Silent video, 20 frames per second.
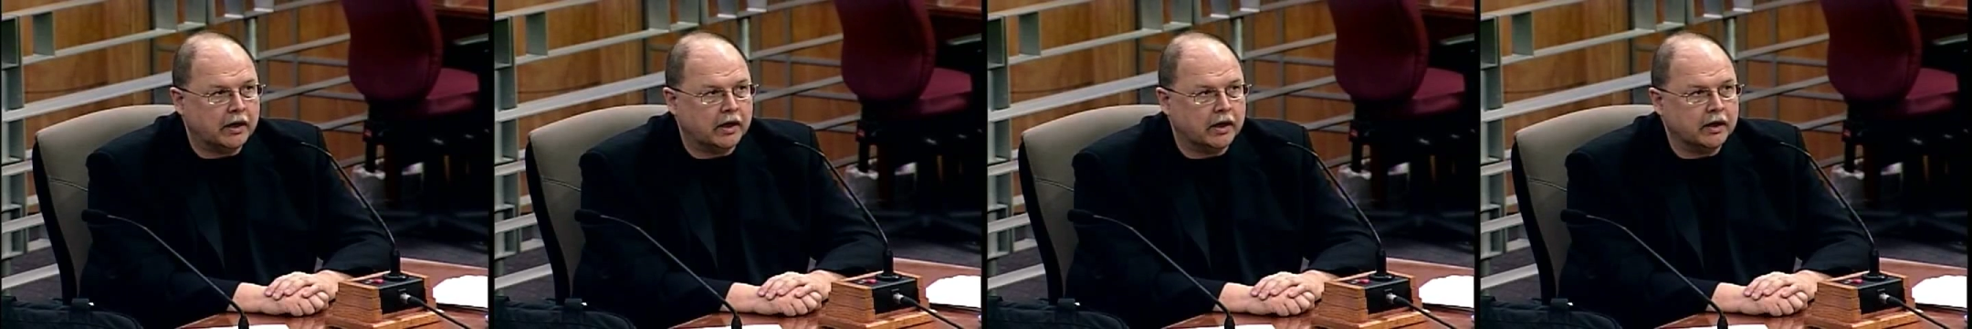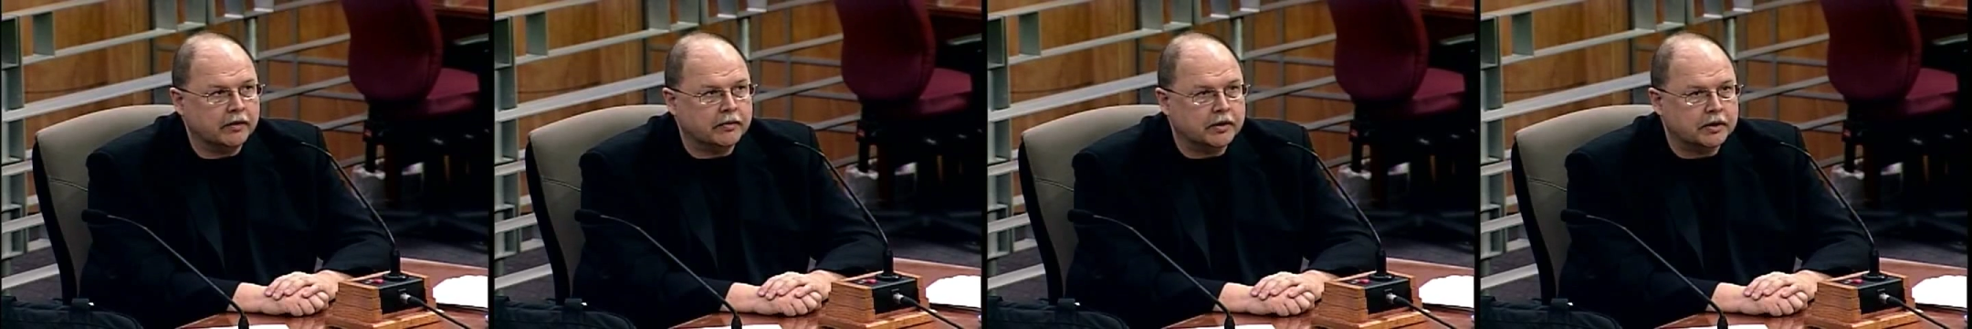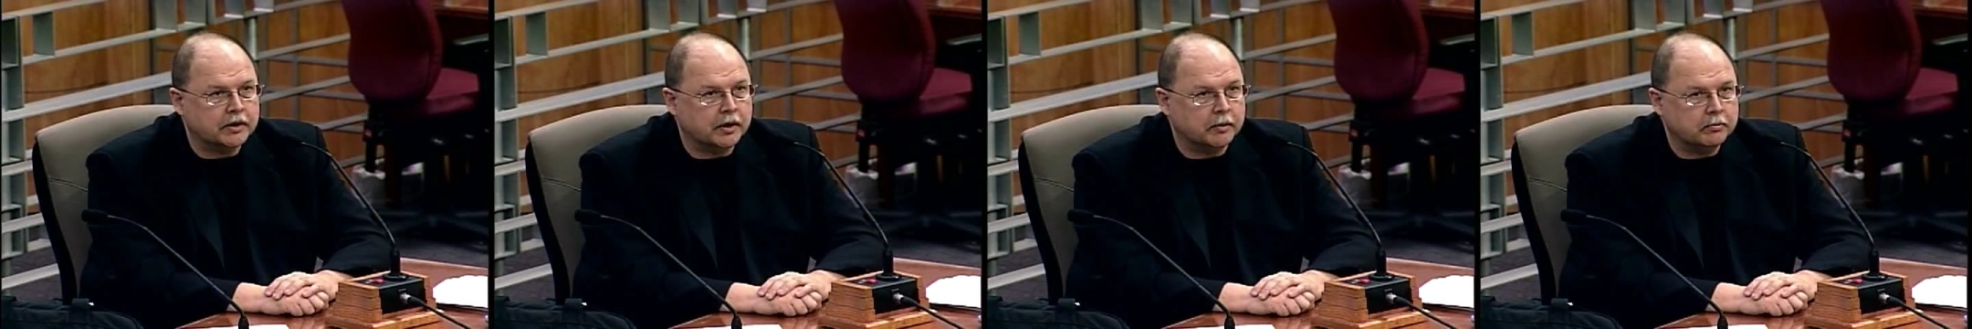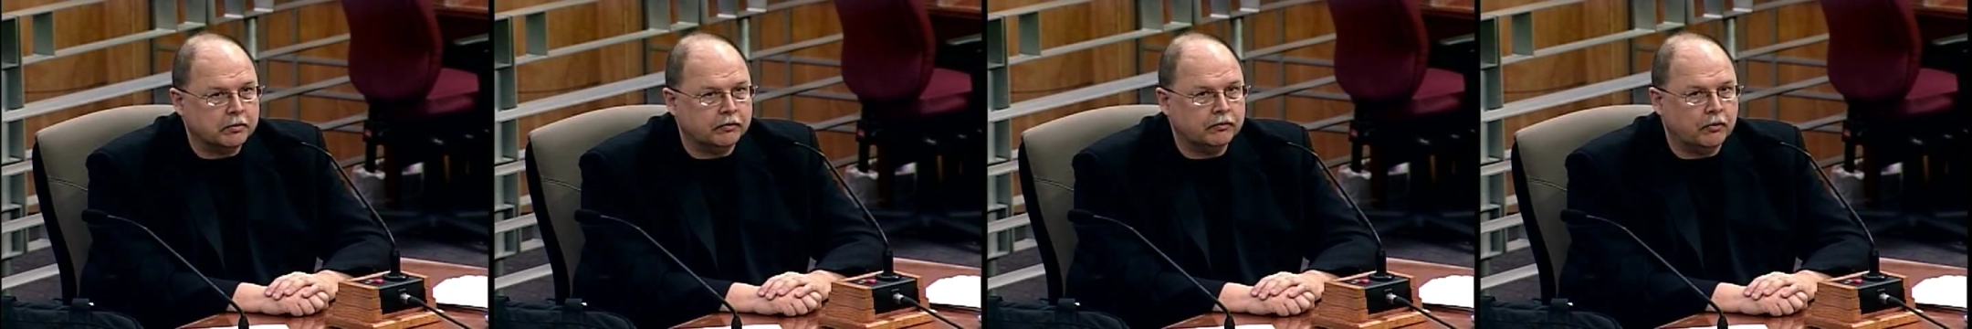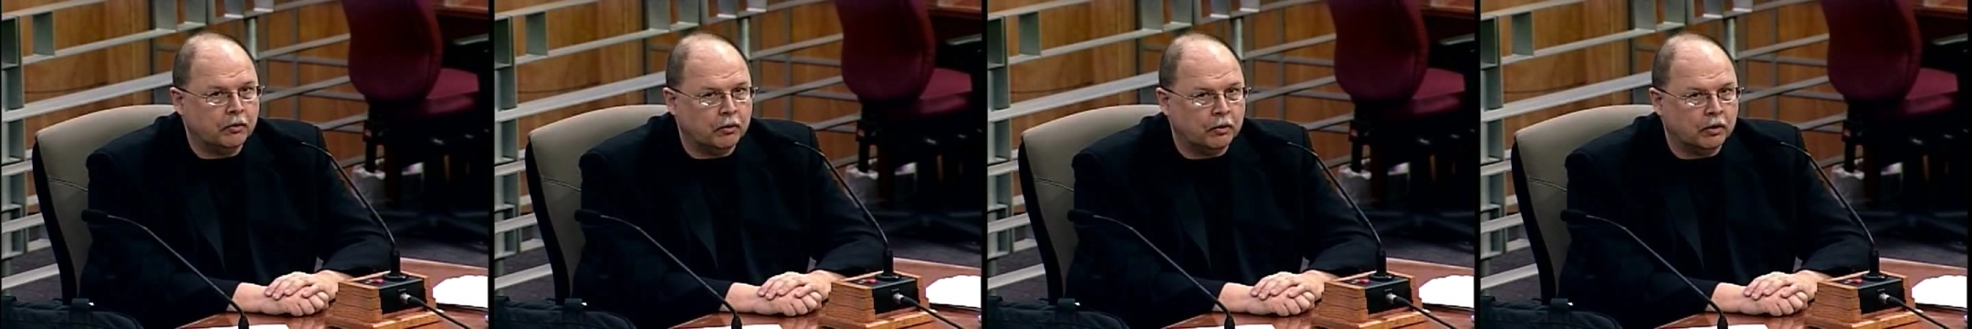I have to sit
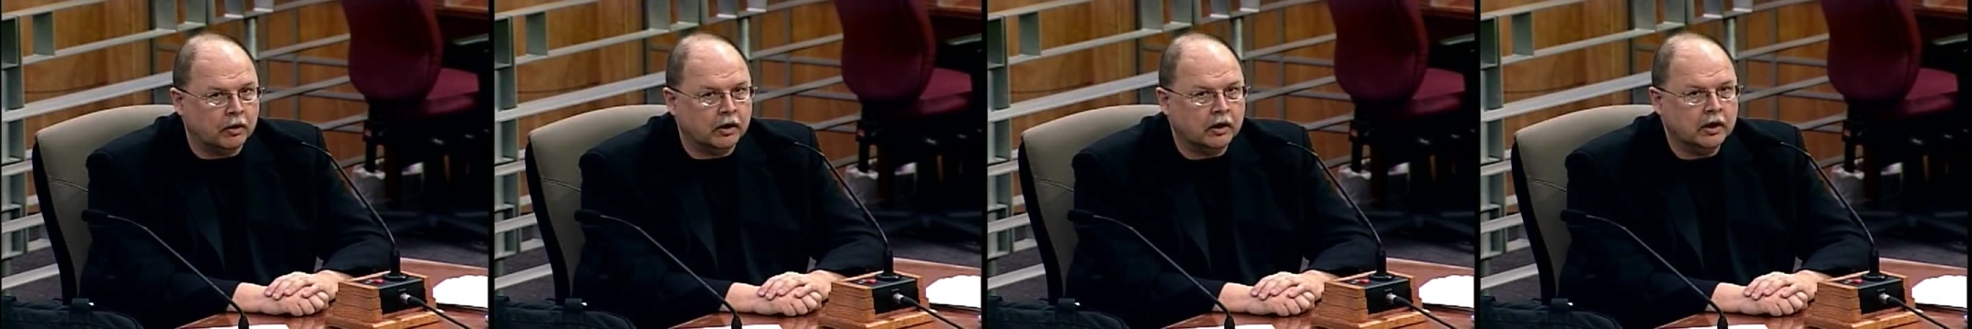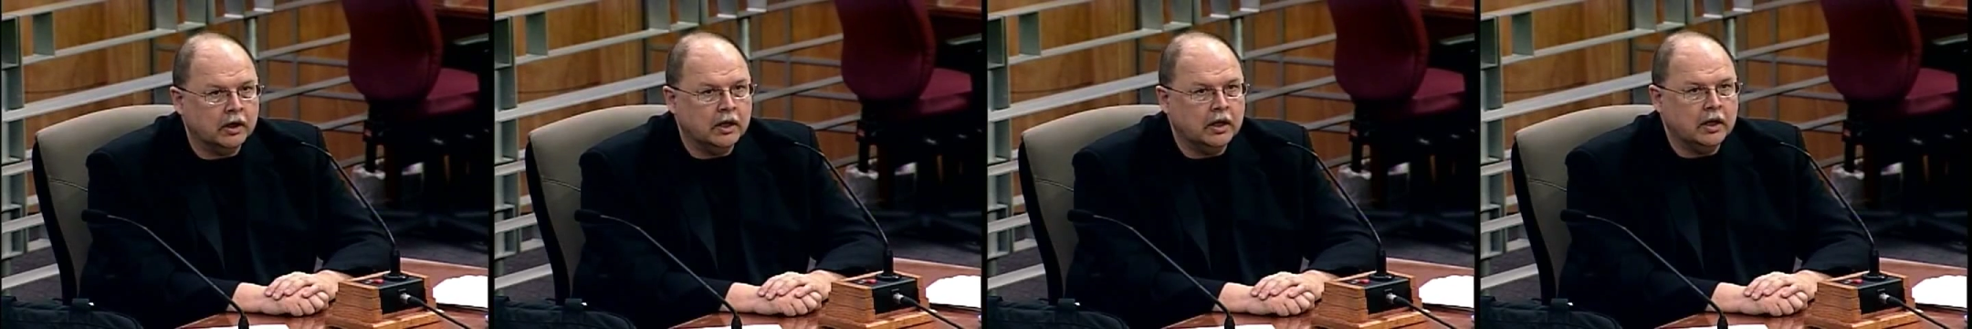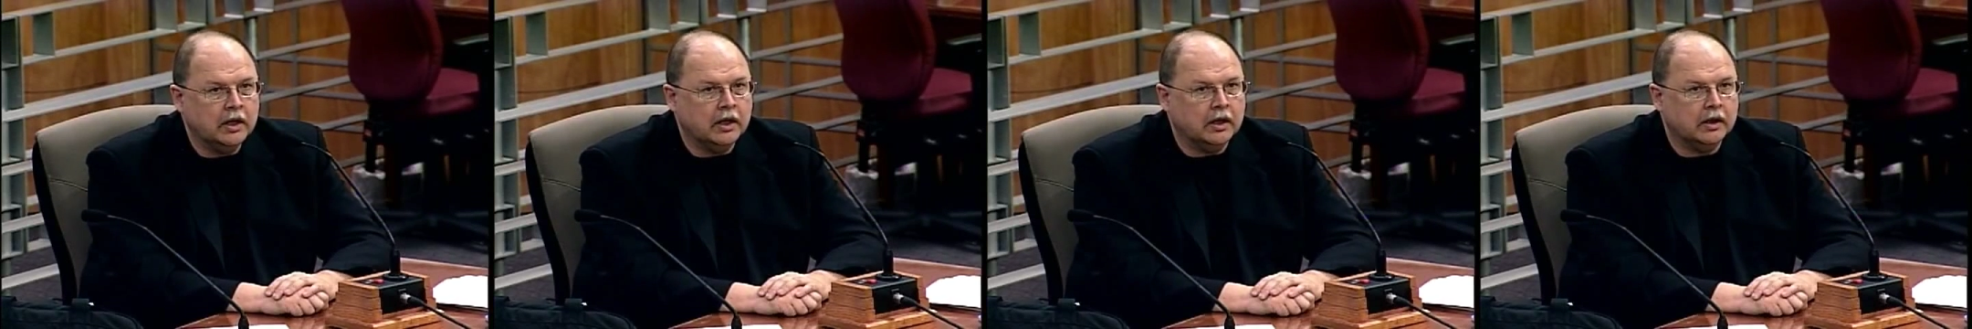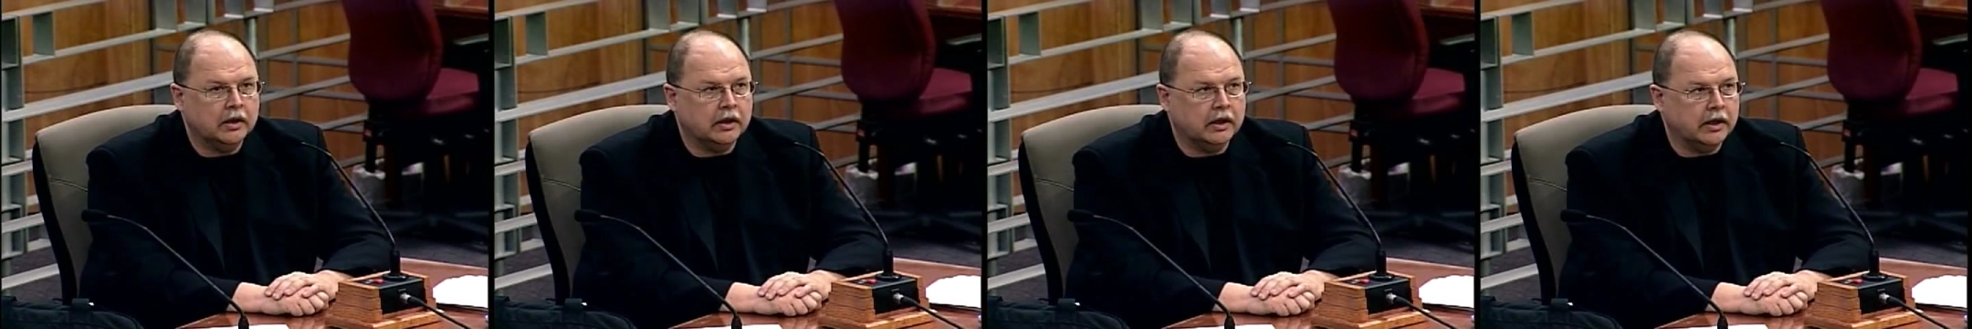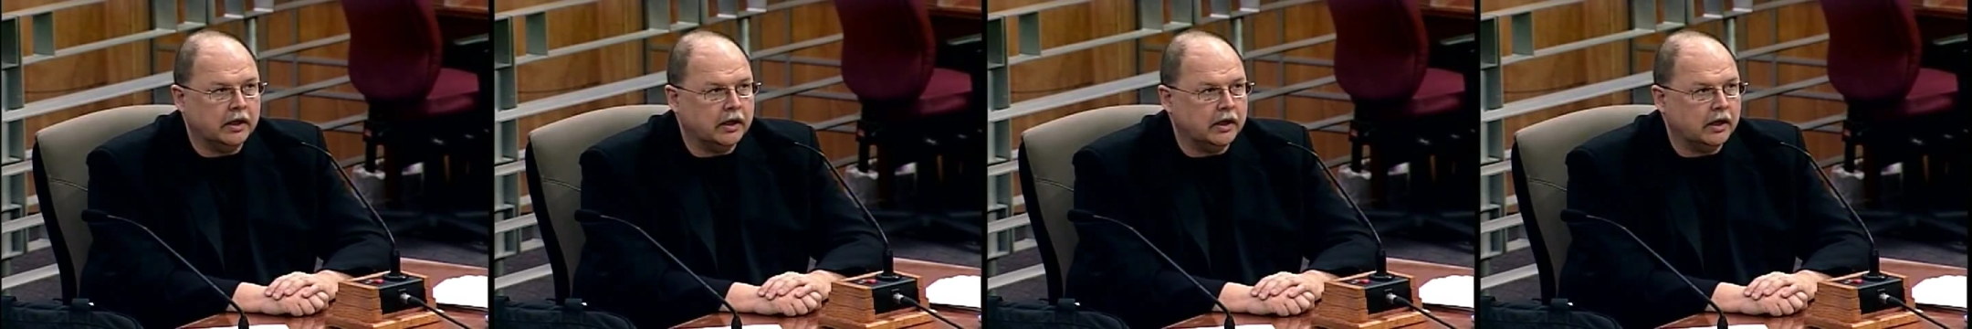before
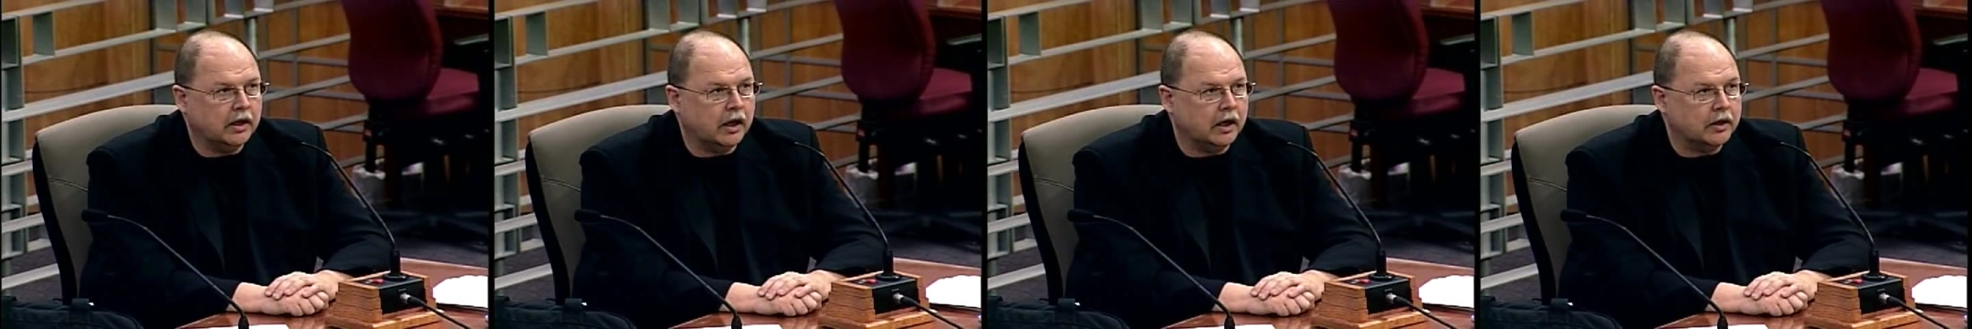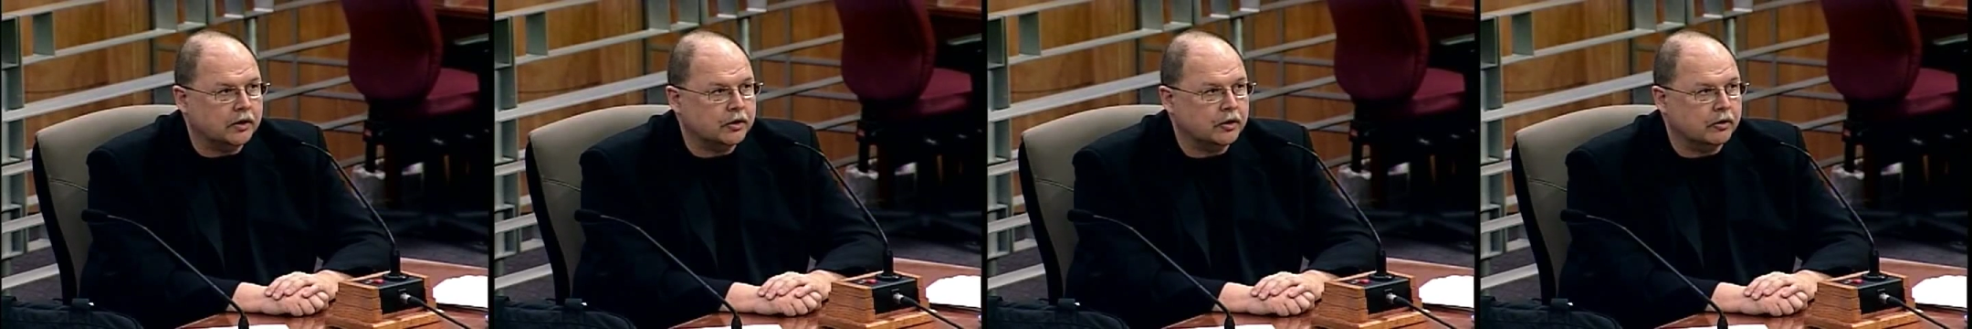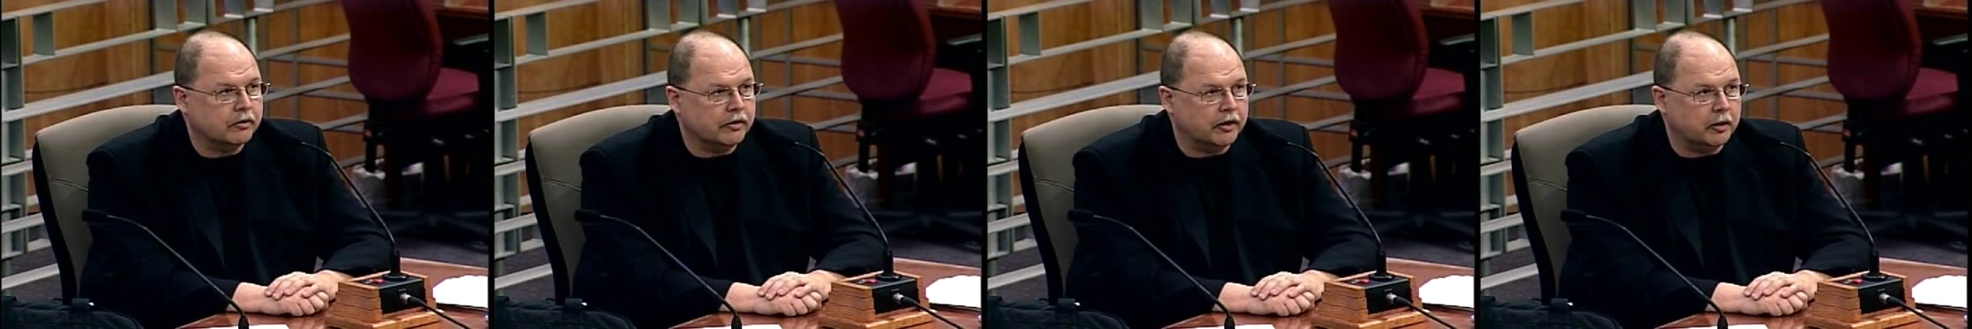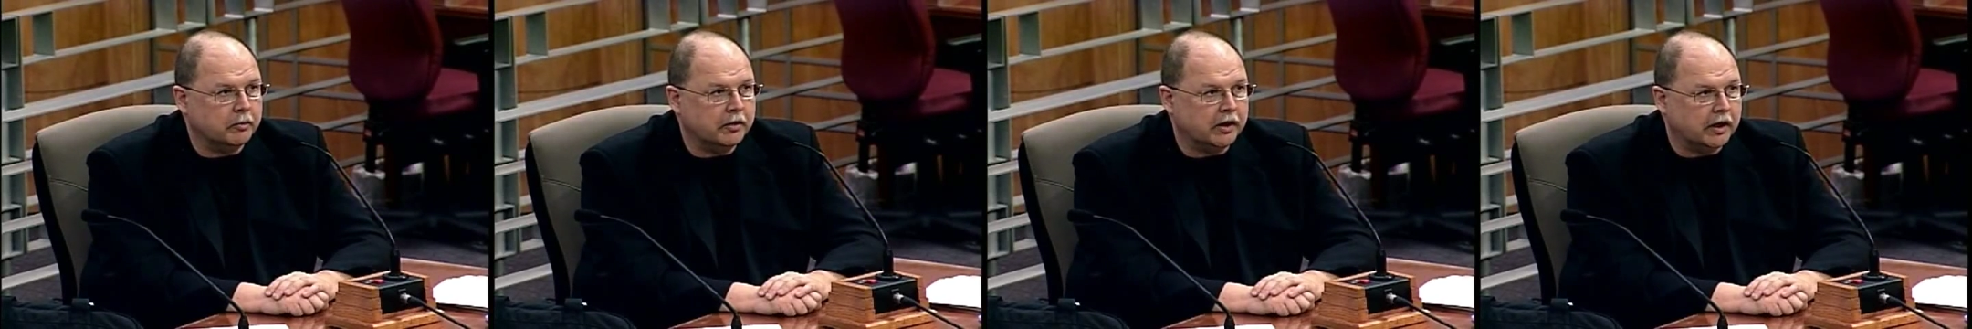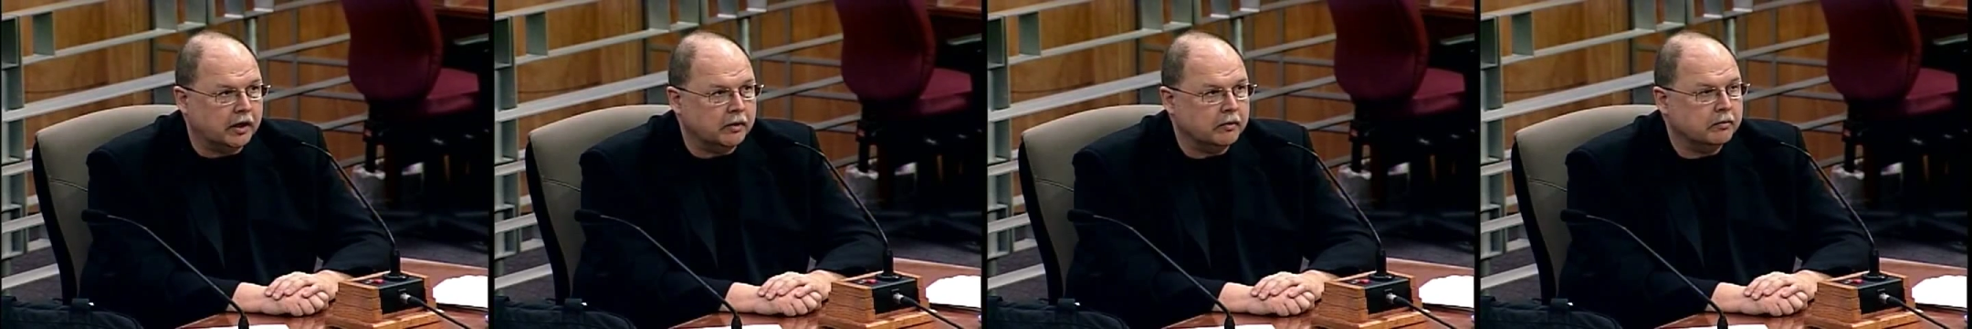the surgery
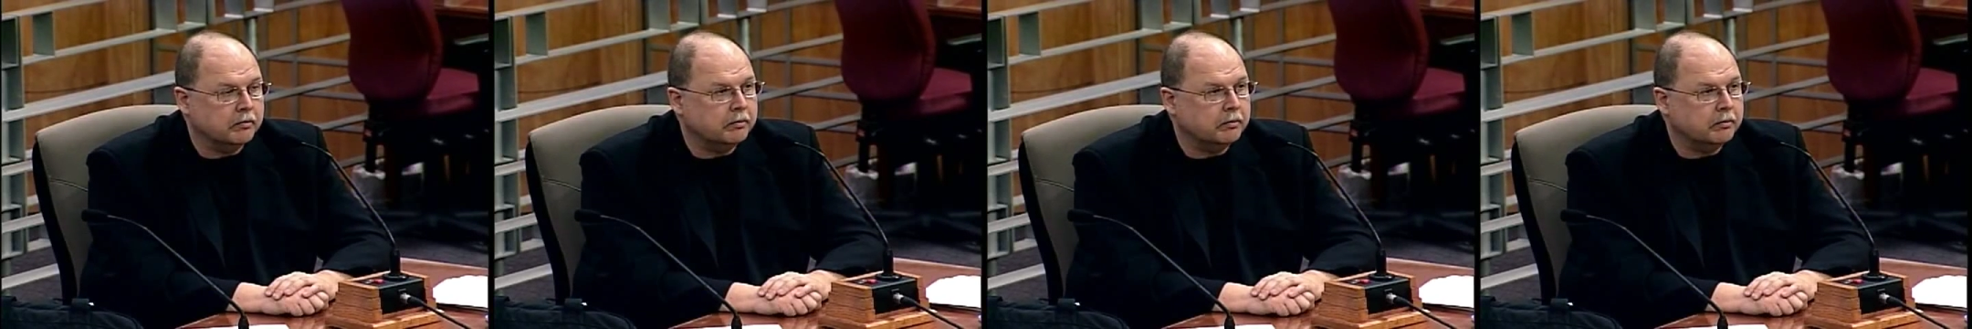committee.